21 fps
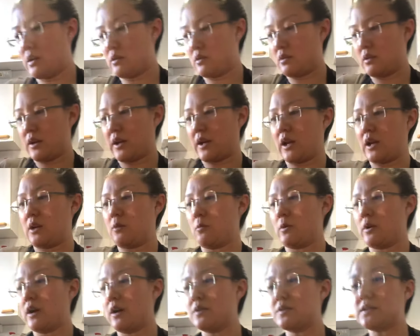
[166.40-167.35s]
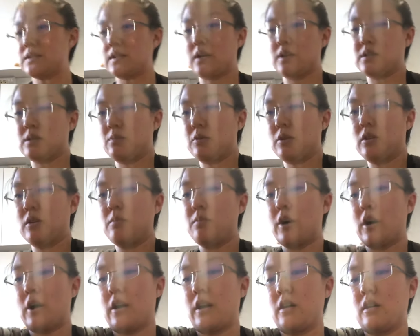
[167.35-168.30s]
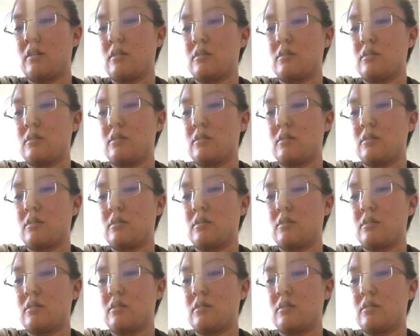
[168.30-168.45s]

Like anyone else, I typically buy